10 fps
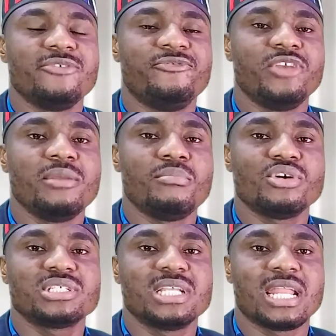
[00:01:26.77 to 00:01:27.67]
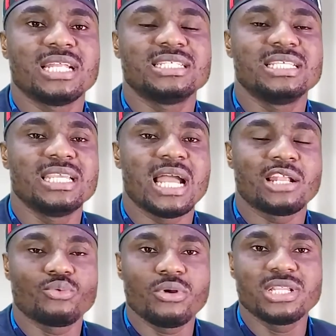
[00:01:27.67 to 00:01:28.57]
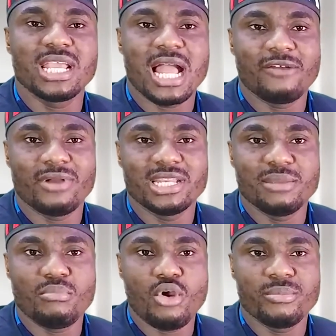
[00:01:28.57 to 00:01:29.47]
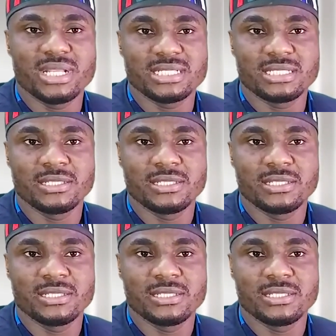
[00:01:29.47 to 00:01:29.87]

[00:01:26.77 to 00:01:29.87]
feel much guarantee at what they have at the moment